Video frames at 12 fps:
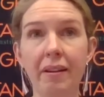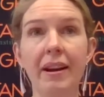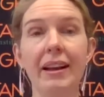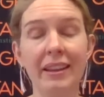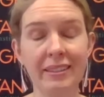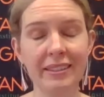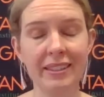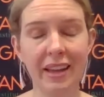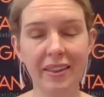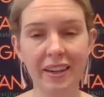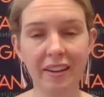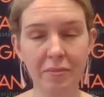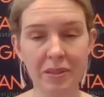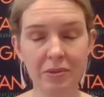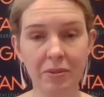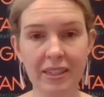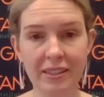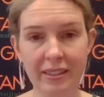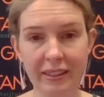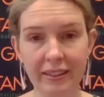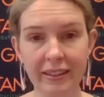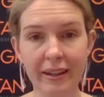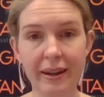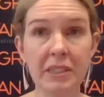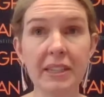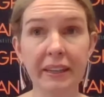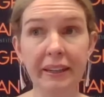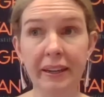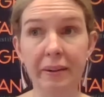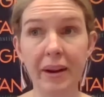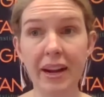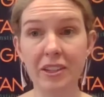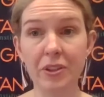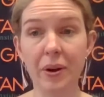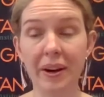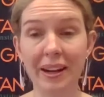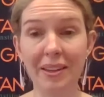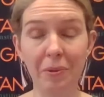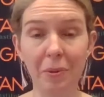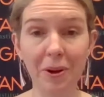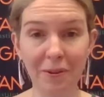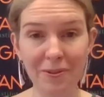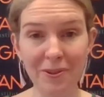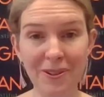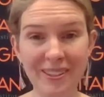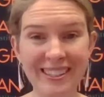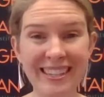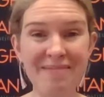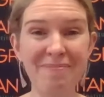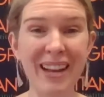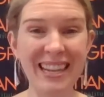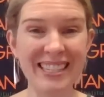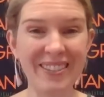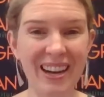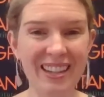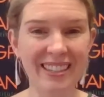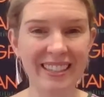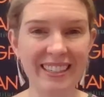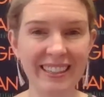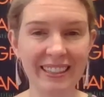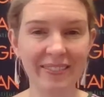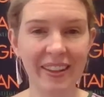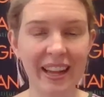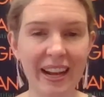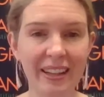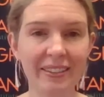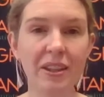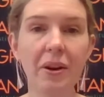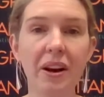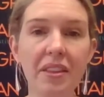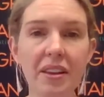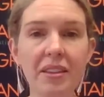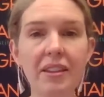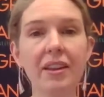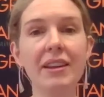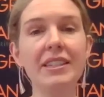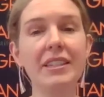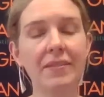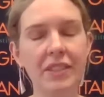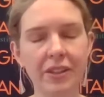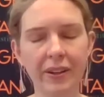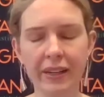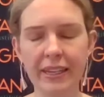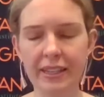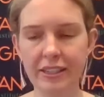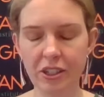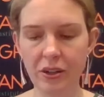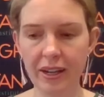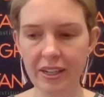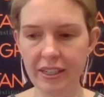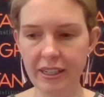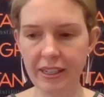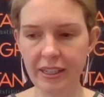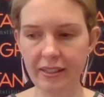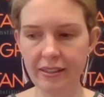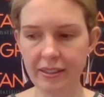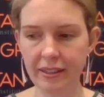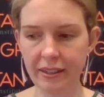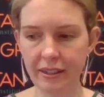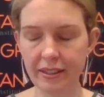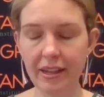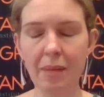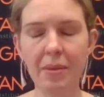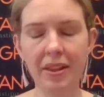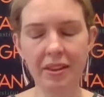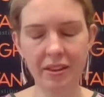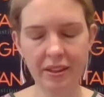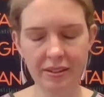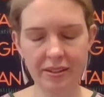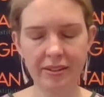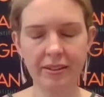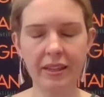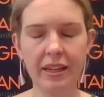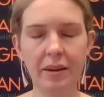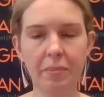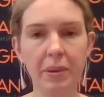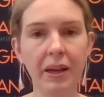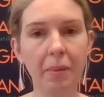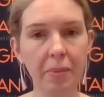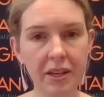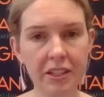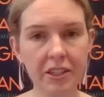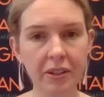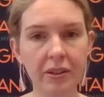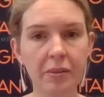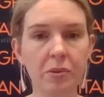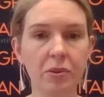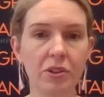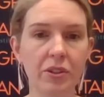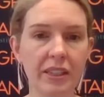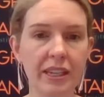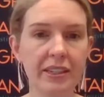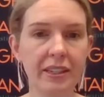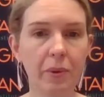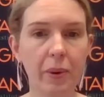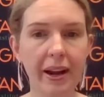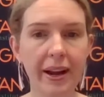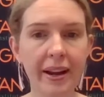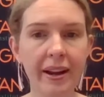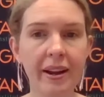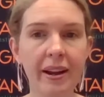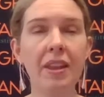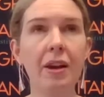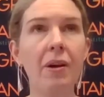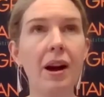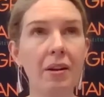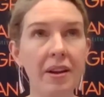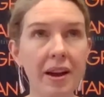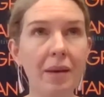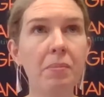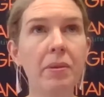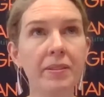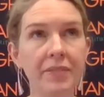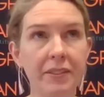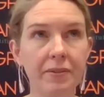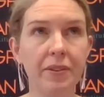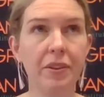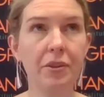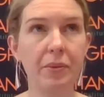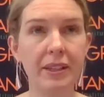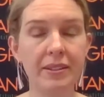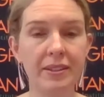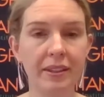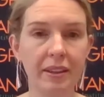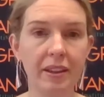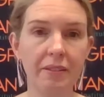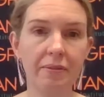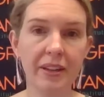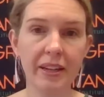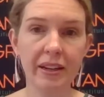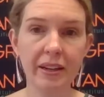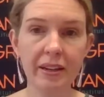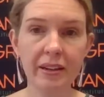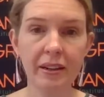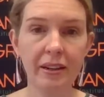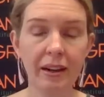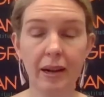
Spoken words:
I understand the government's reasoning, particularly around trying to get the workforce in place to actually deliver that. So I think the idea of this early years strategy is to come at this in a bigger picture and more strategic way. There are a number of different threads that feed in.